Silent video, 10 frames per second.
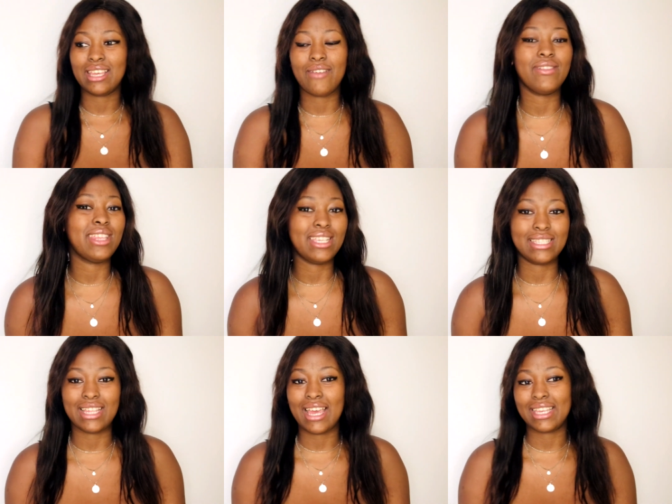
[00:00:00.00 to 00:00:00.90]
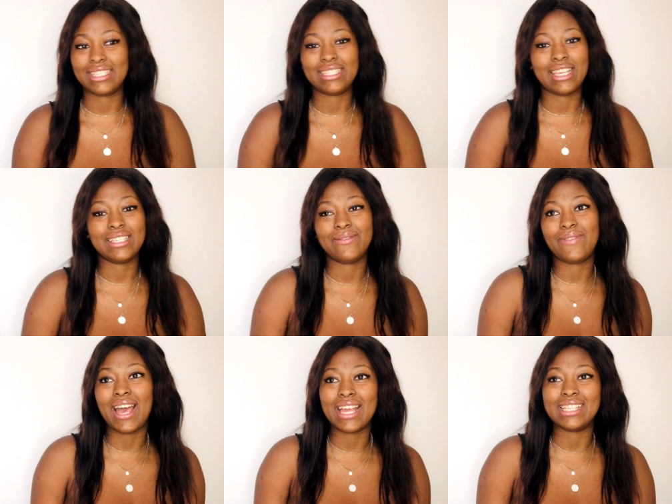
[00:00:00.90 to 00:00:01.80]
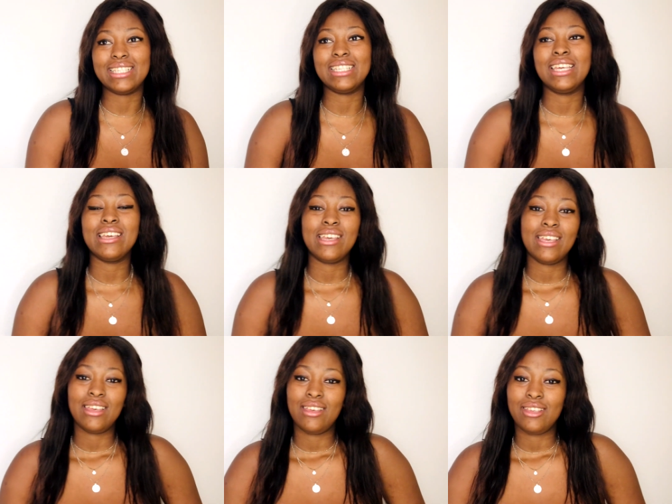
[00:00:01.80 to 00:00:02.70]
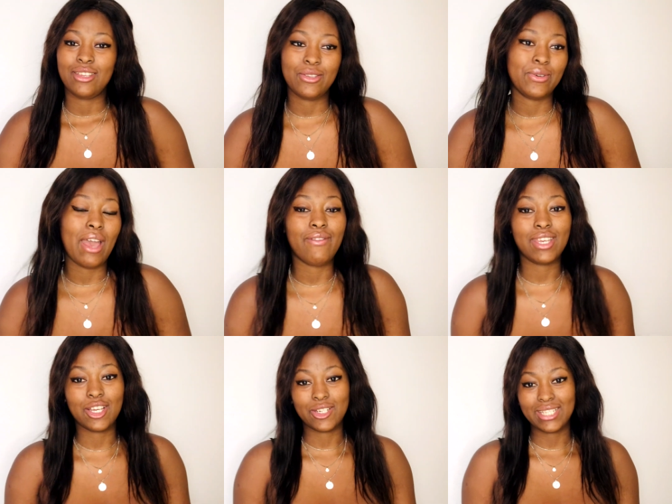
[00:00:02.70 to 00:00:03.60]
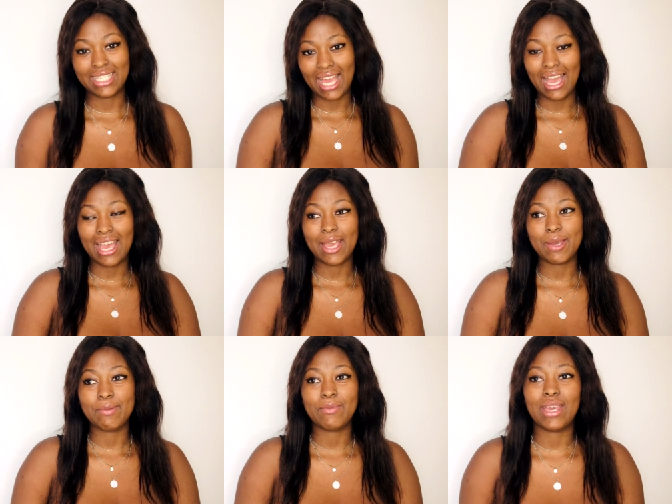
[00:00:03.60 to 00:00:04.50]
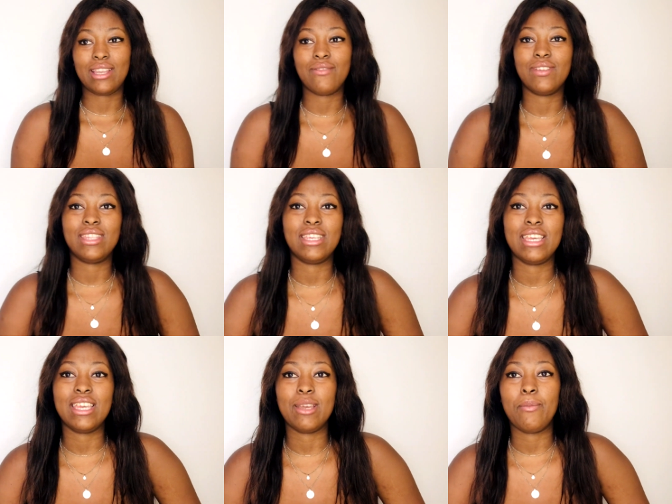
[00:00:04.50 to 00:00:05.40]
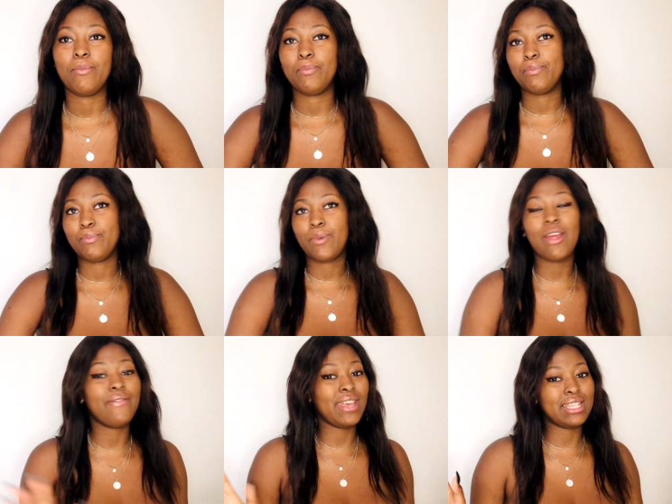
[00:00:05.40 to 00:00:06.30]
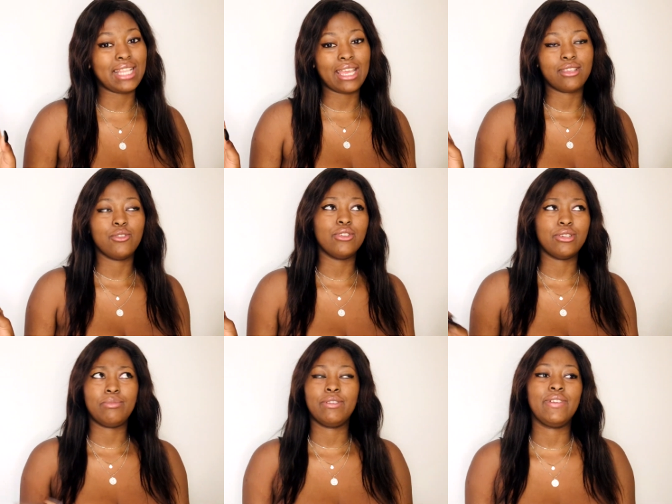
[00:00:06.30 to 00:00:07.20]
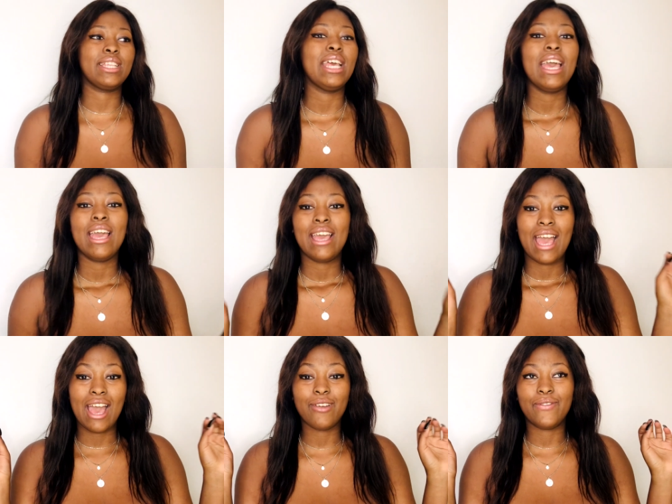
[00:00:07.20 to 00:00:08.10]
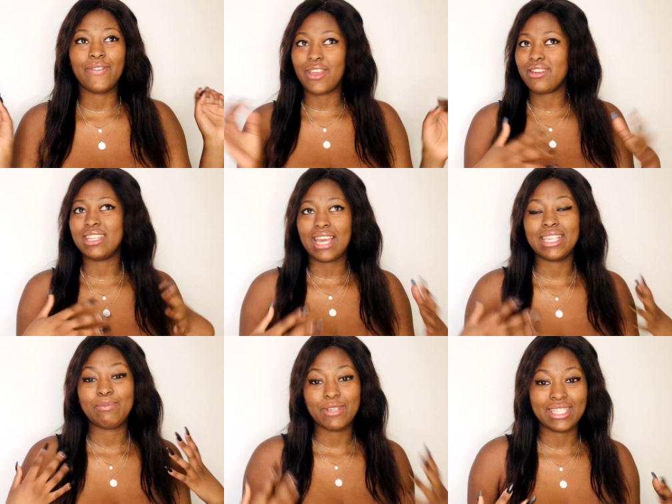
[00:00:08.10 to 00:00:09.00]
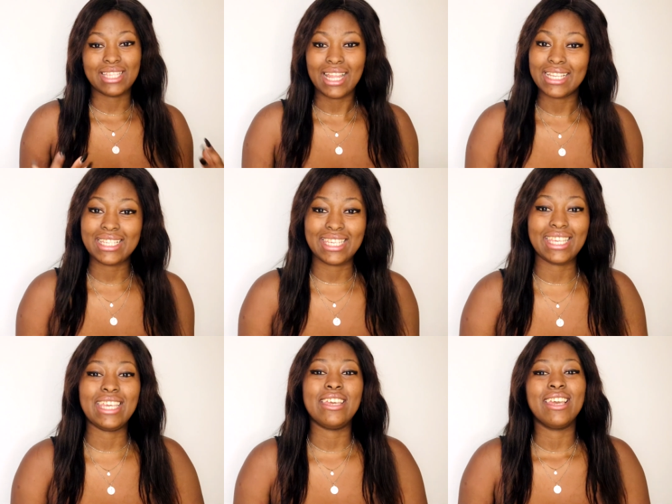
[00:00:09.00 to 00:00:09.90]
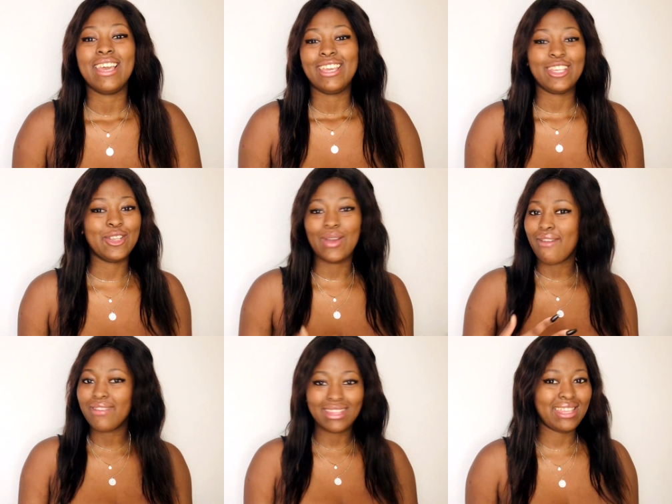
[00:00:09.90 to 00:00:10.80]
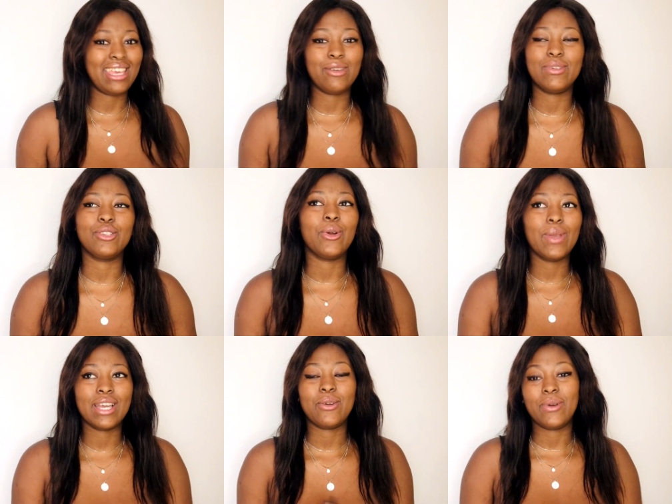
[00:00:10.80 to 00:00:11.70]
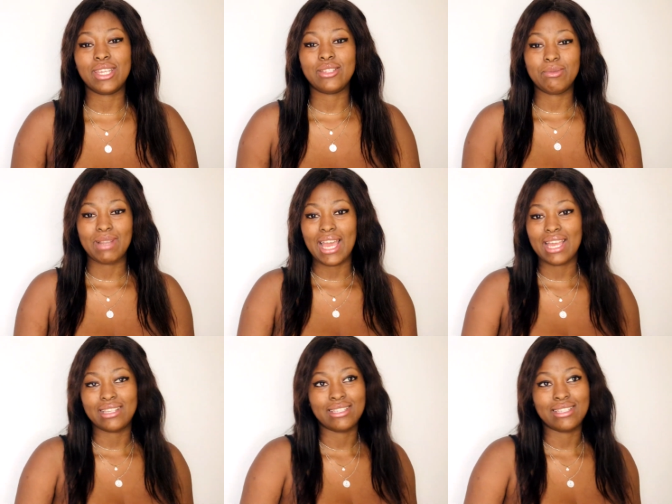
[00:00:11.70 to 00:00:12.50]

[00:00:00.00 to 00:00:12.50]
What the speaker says: Everything's nice. It's fun, having a good time and everything. Perfect, like, you're not perfect. A very nice personality. Everything was going according to plan.